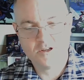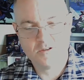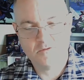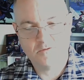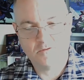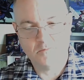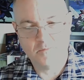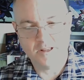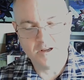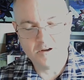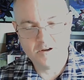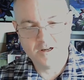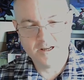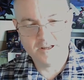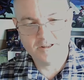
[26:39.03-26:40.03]
from the
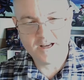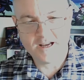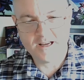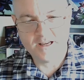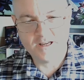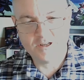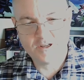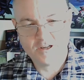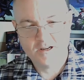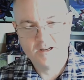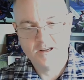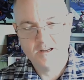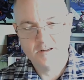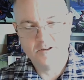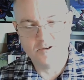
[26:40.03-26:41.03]
earlier days,
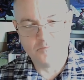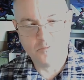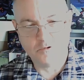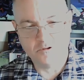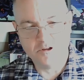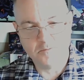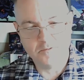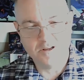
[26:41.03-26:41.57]
just brought up to